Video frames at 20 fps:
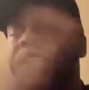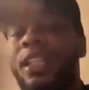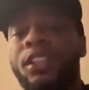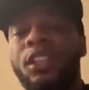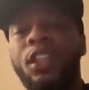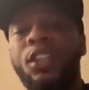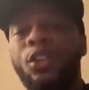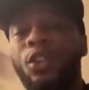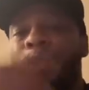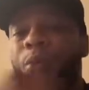
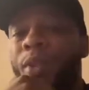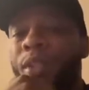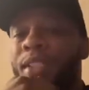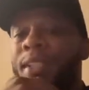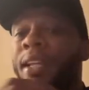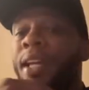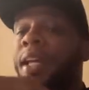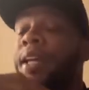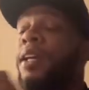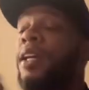nothing to do with
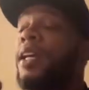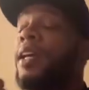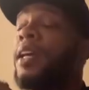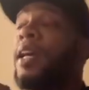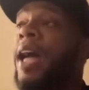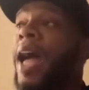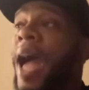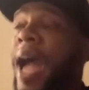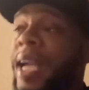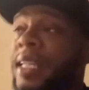this.
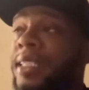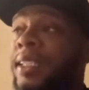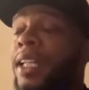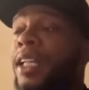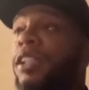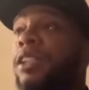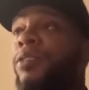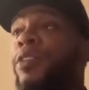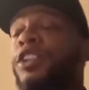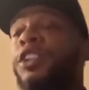
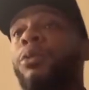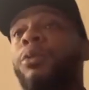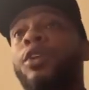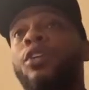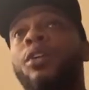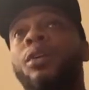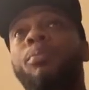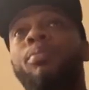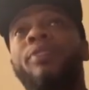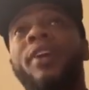Actually, Clarissa went
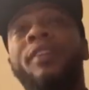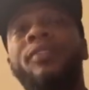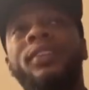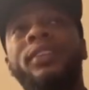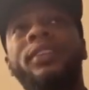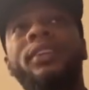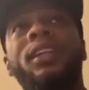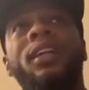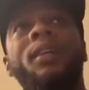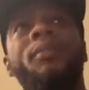on a
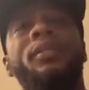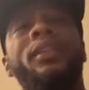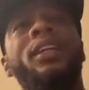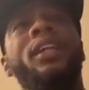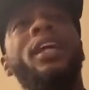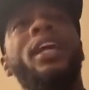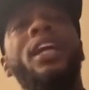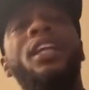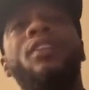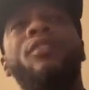Breakfast Club,
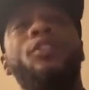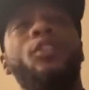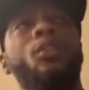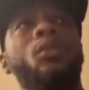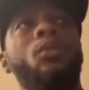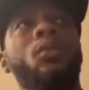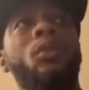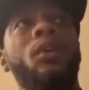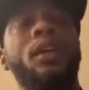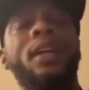did an
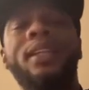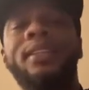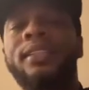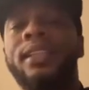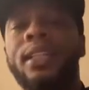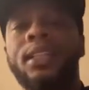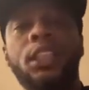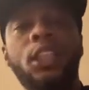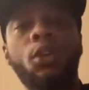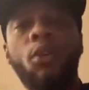interview, and
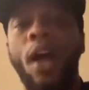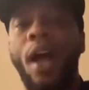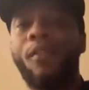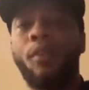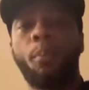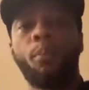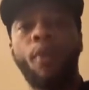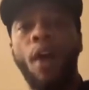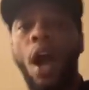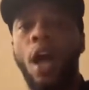said she don't have
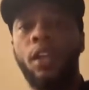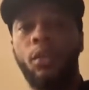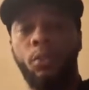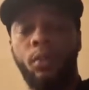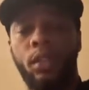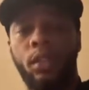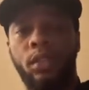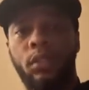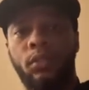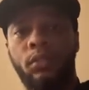a problem
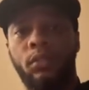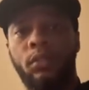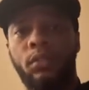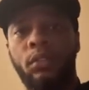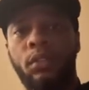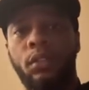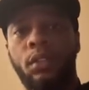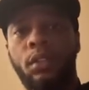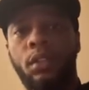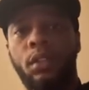with her.
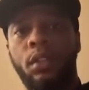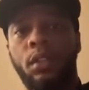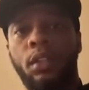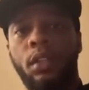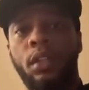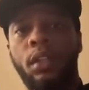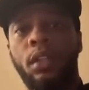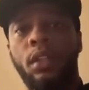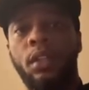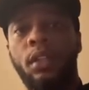
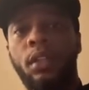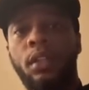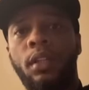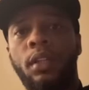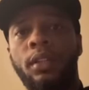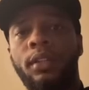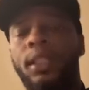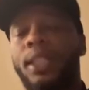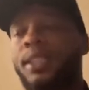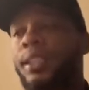
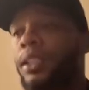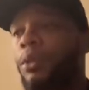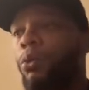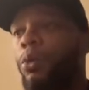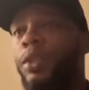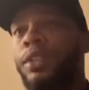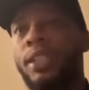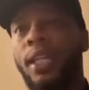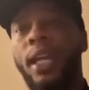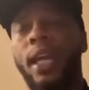This,
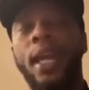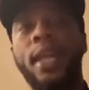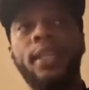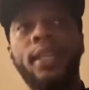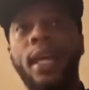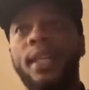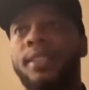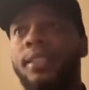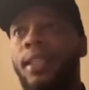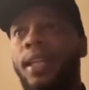which aired
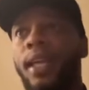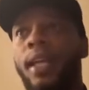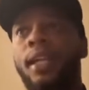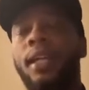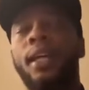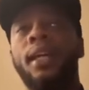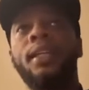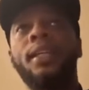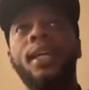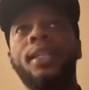
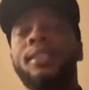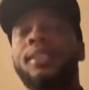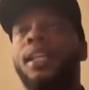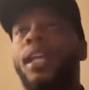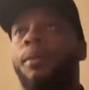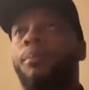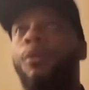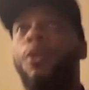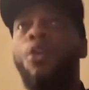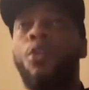yesterday.
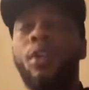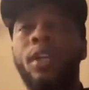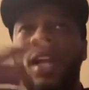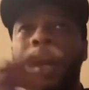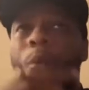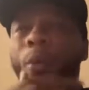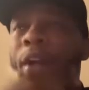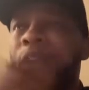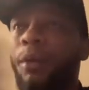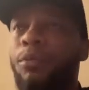Yesterday morning,
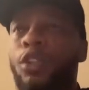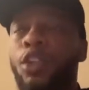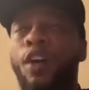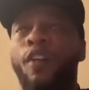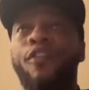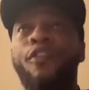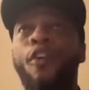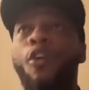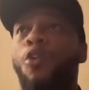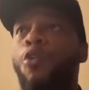I wake up to
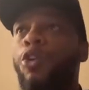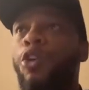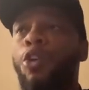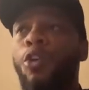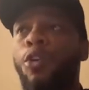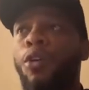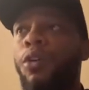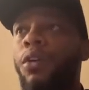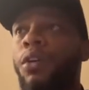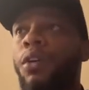a phone
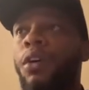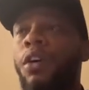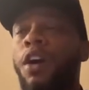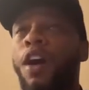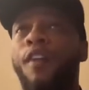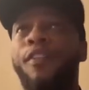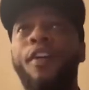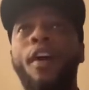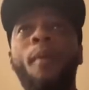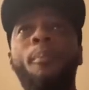call
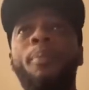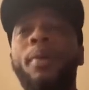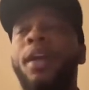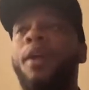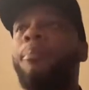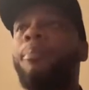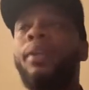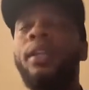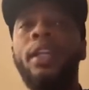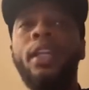of her
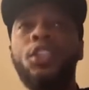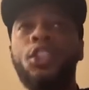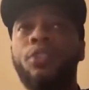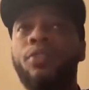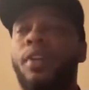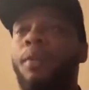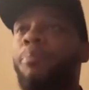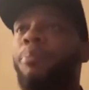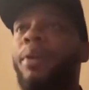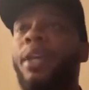being
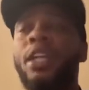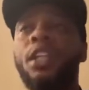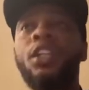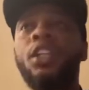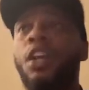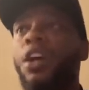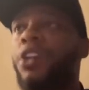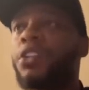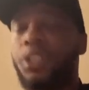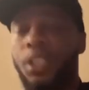belligerent, being a
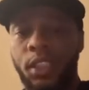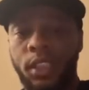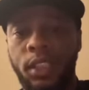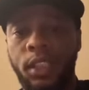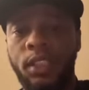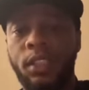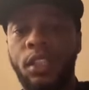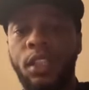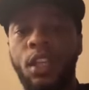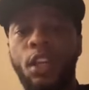
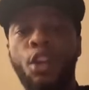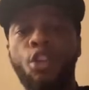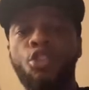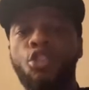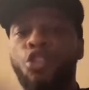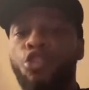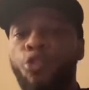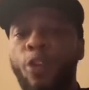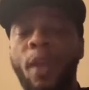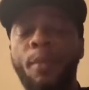narcissist,
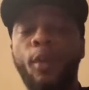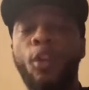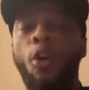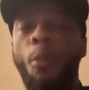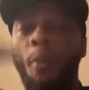screaming